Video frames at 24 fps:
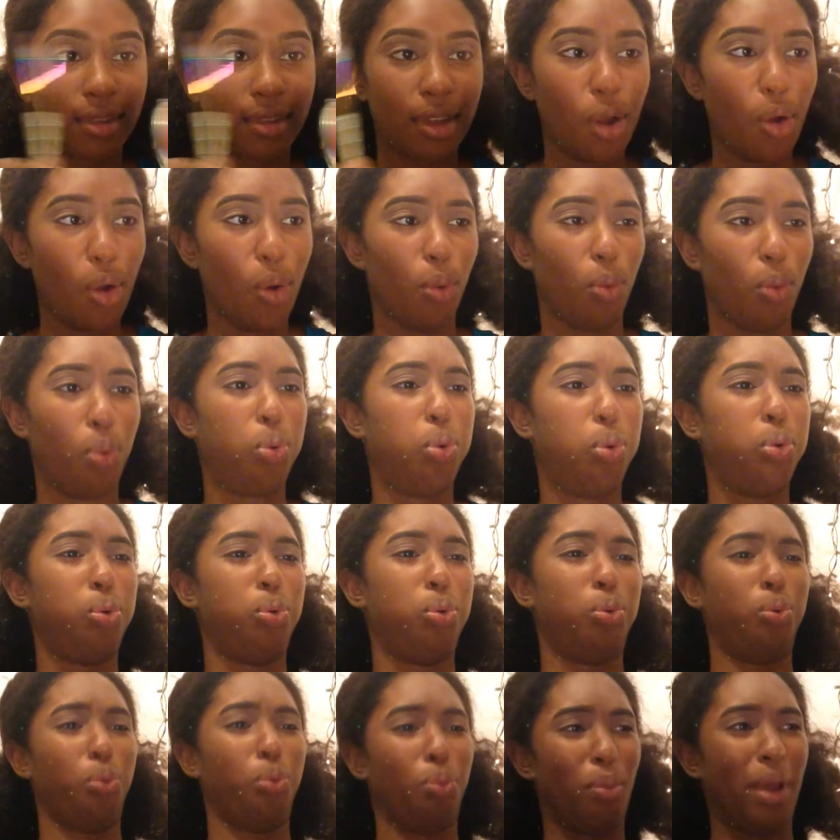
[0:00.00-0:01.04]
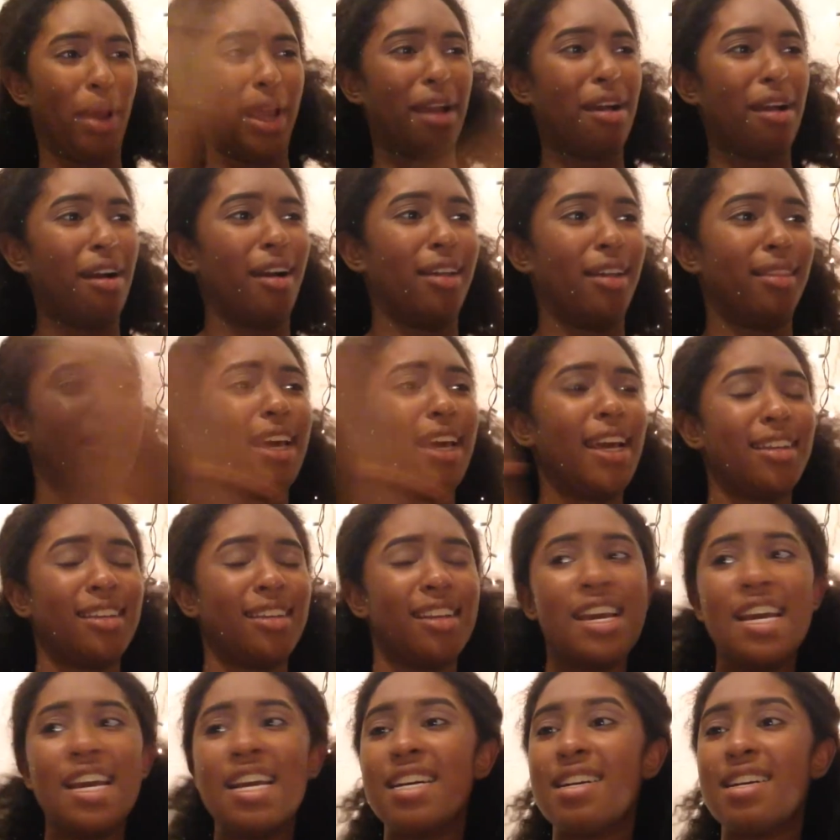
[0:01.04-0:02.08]
Oh my god, that
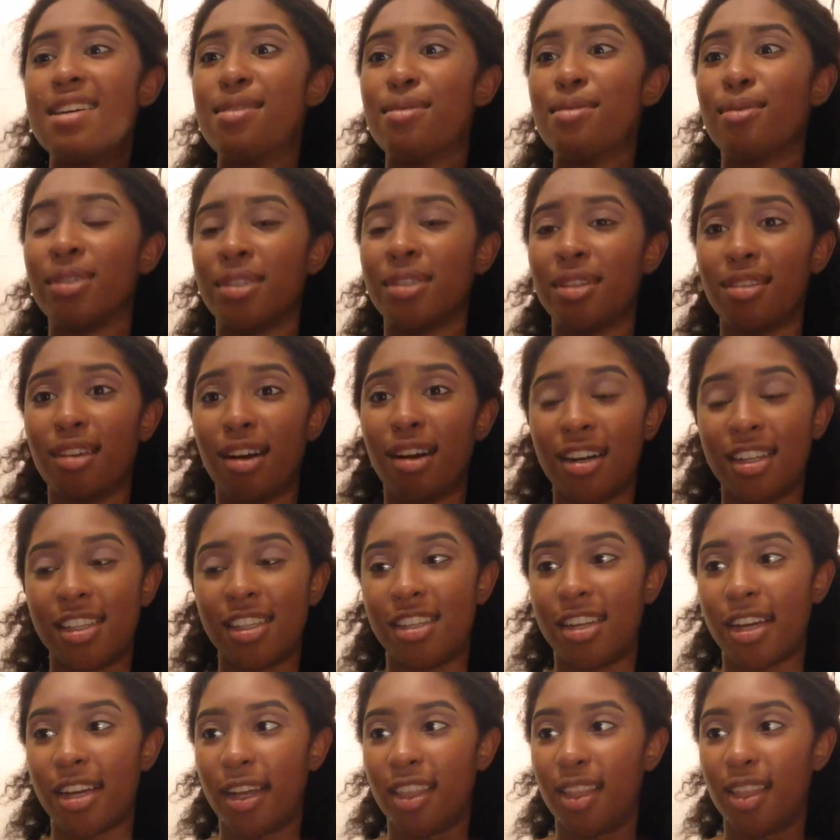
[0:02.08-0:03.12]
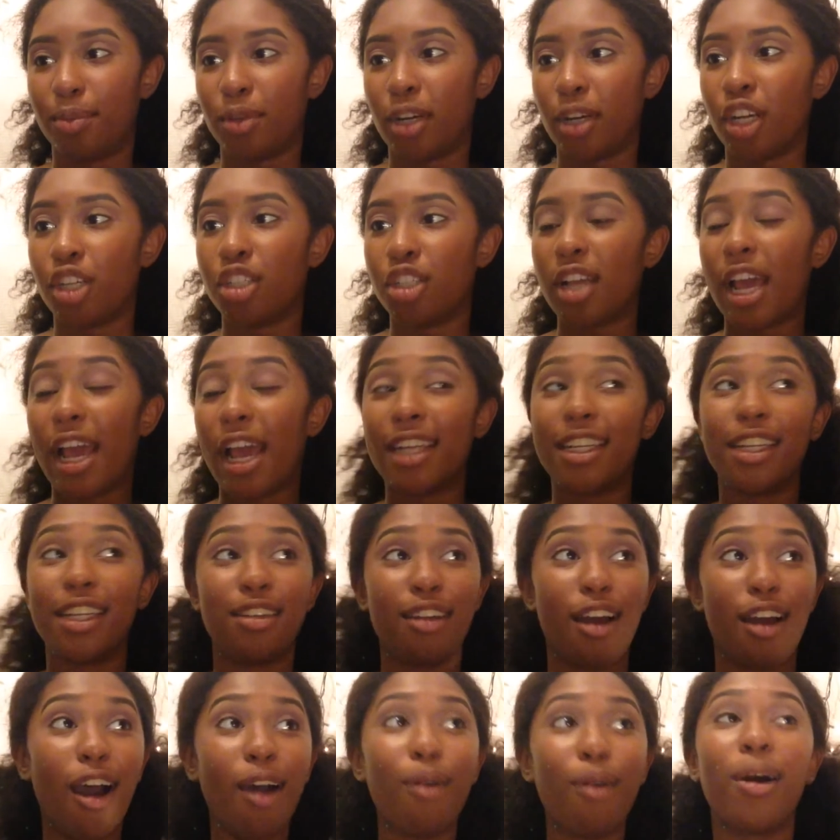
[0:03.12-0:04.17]
was a lot stuck in the brush. I did
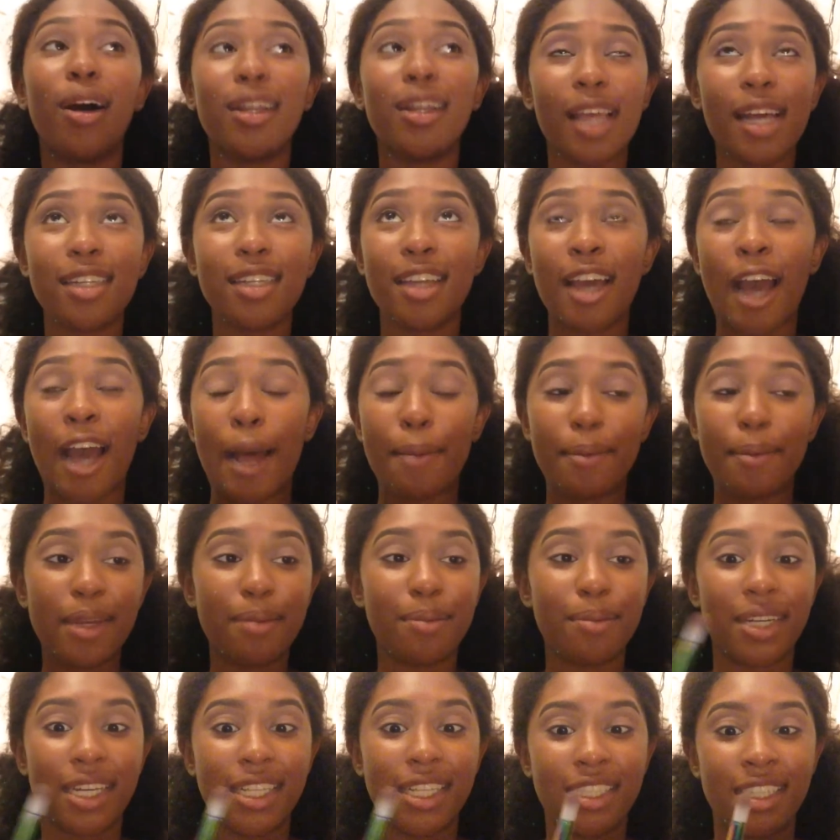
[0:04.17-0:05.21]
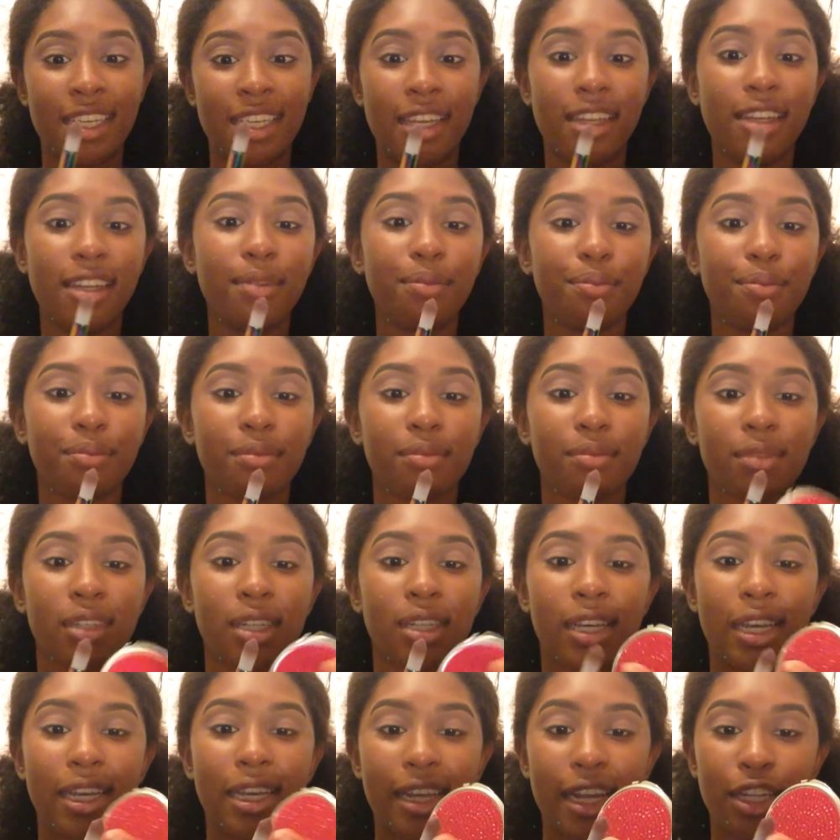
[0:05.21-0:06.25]
not want that to happen, but it did.
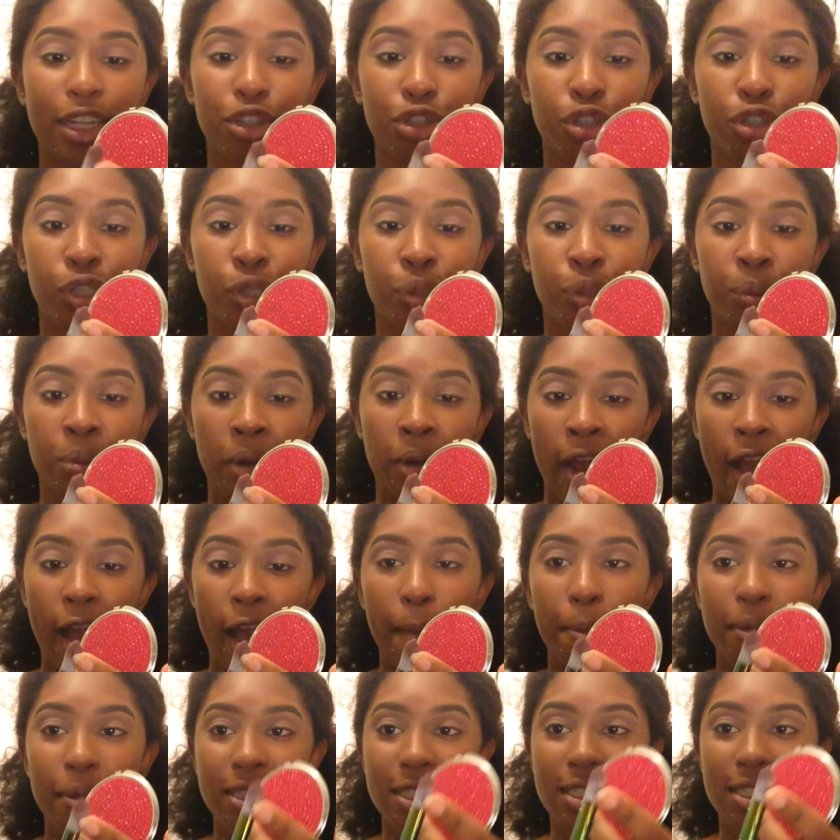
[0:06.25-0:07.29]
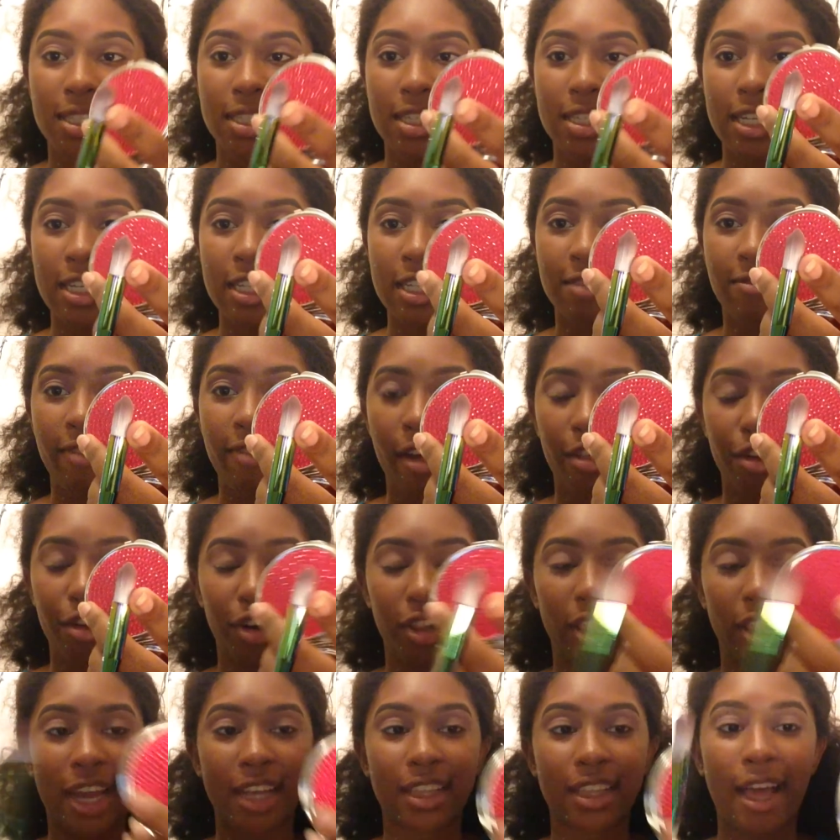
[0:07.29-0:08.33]
It gets trapped since it is feathered
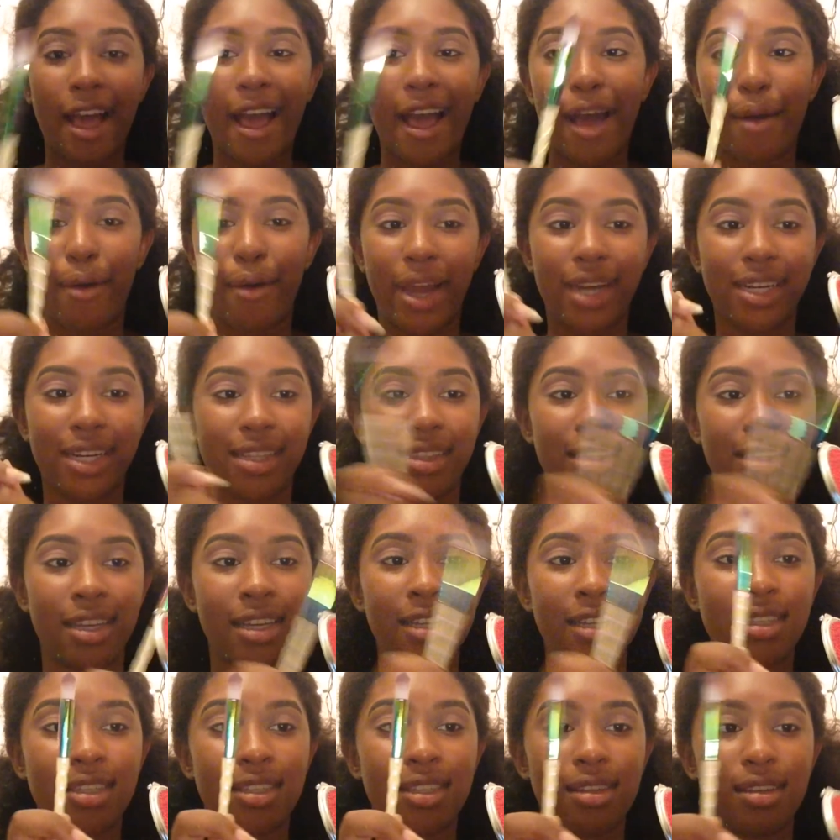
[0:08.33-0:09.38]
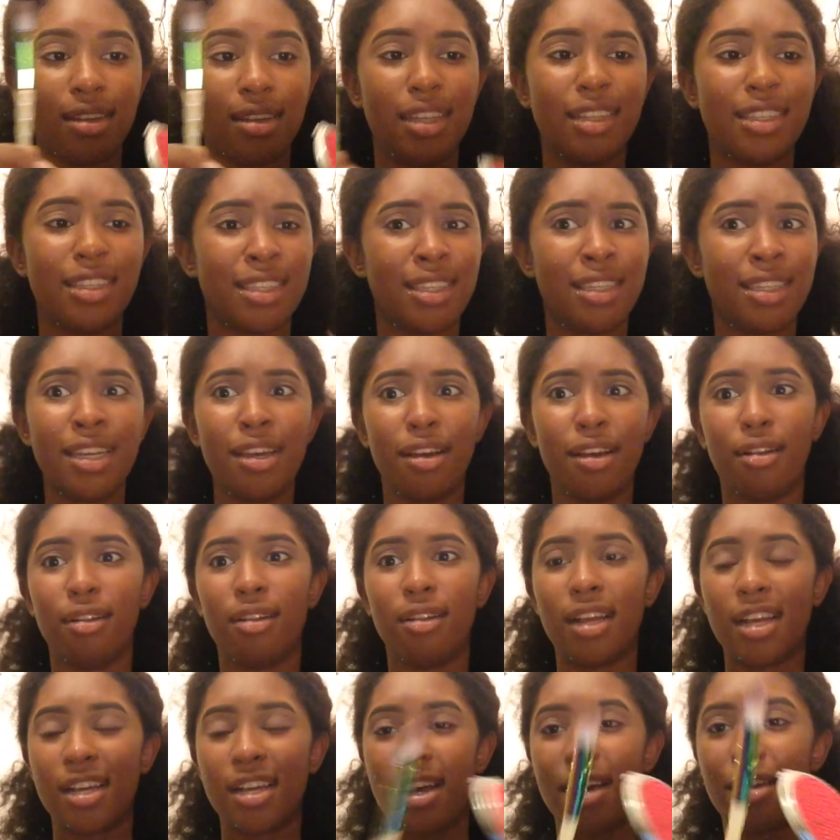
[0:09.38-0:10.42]
like that, and when I did this, it's
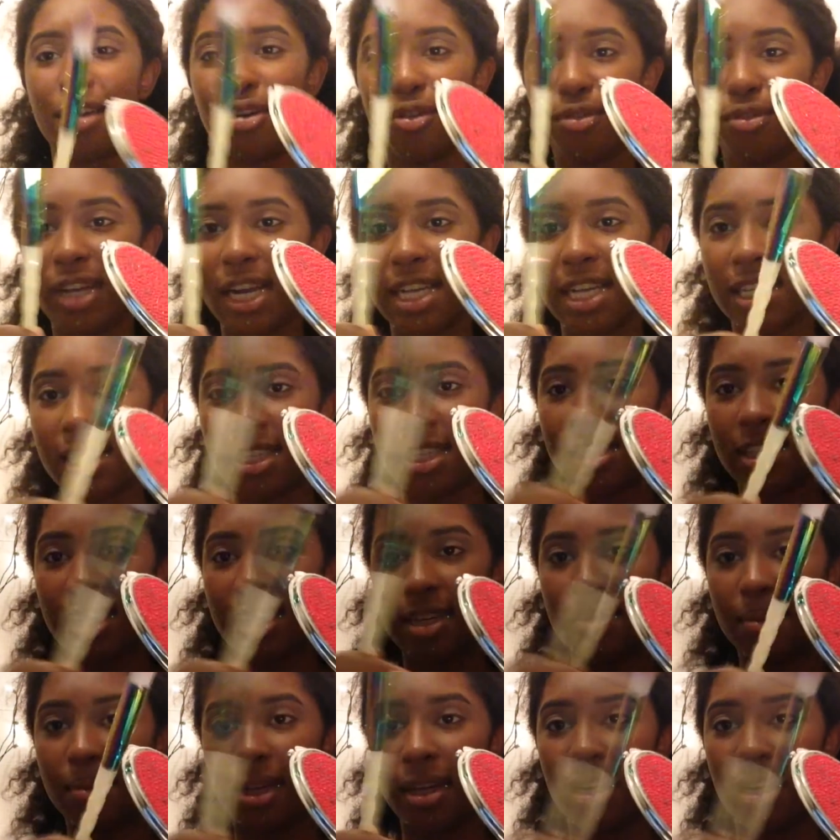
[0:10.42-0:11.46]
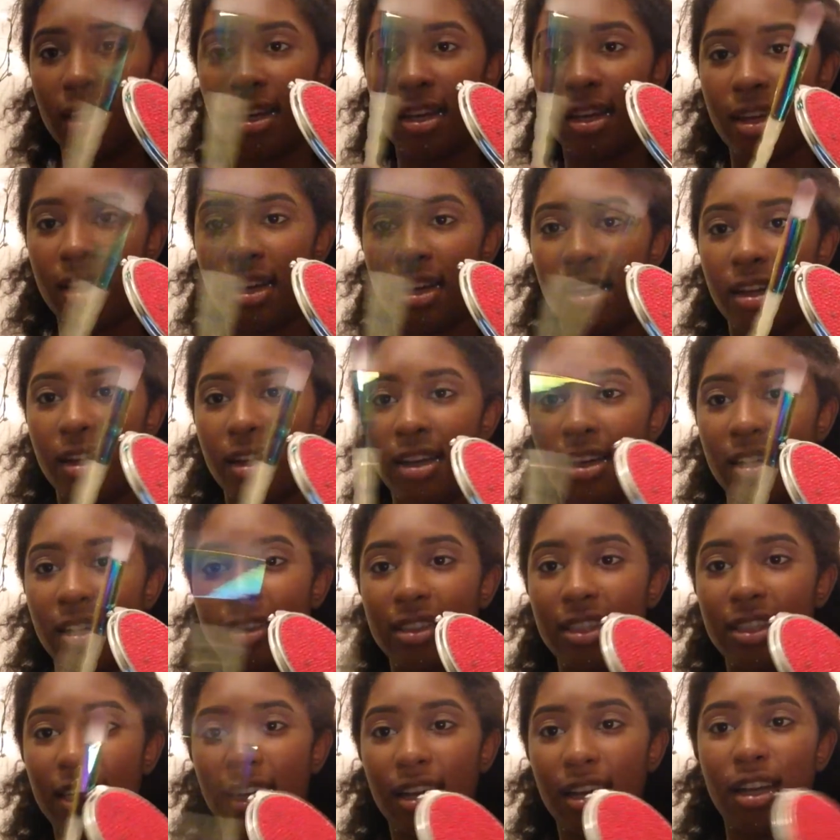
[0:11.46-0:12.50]
still, I don't know if you guys can see, but
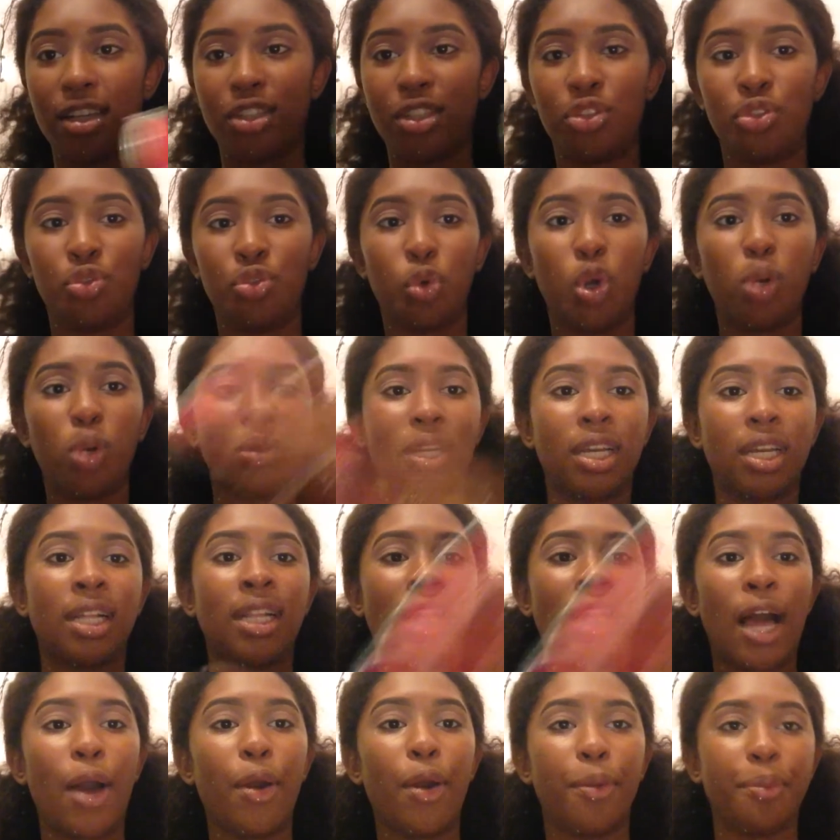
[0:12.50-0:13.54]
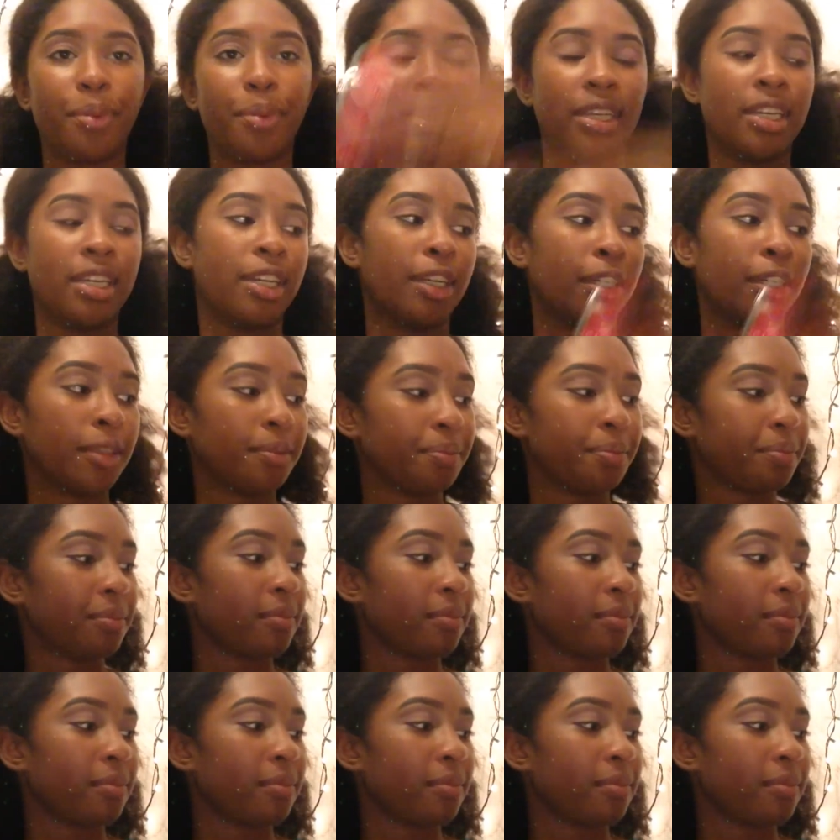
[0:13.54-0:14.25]
it's like a stormy cloud up in here.